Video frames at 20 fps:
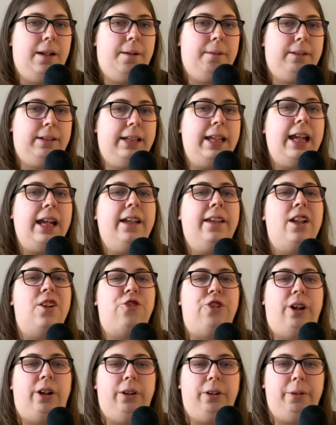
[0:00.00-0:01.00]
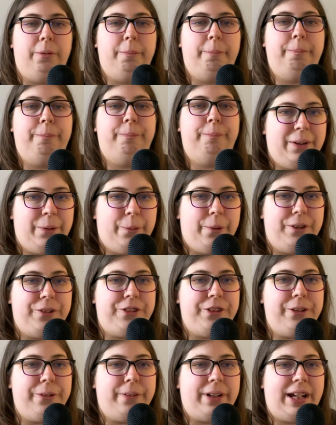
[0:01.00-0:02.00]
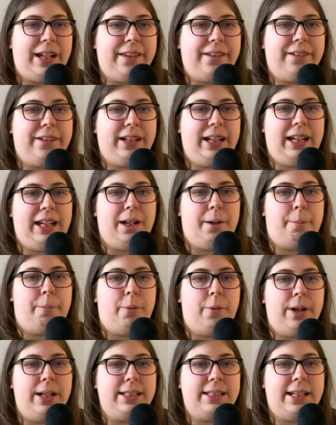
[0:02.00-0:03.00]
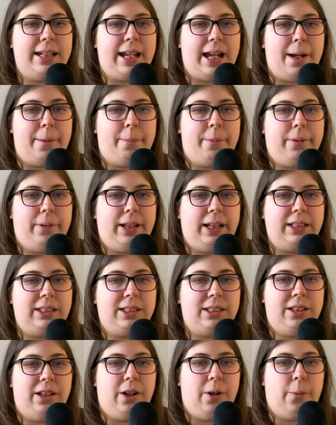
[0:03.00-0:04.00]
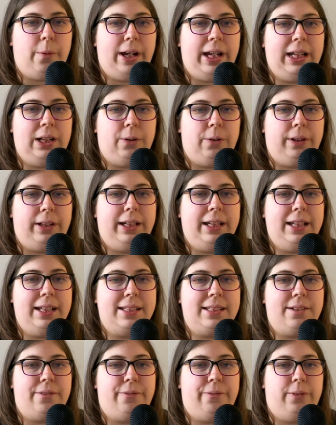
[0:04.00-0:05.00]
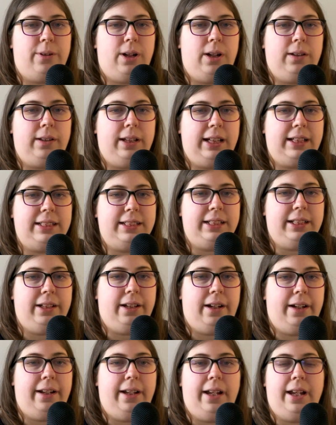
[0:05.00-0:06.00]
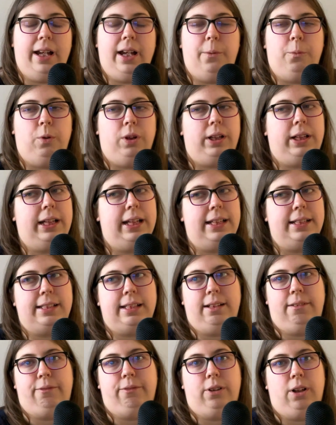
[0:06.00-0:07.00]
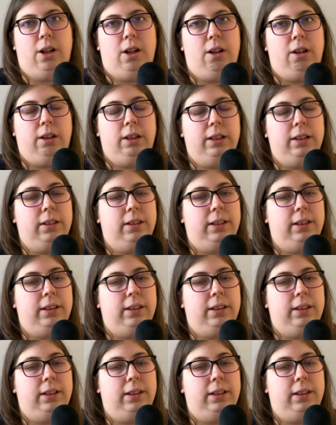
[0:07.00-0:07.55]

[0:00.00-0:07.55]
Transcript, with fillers: King of the jungle. Would you rather eat a poison apple like Snow White or kiss a frog like Tiana? We're kissing a frog.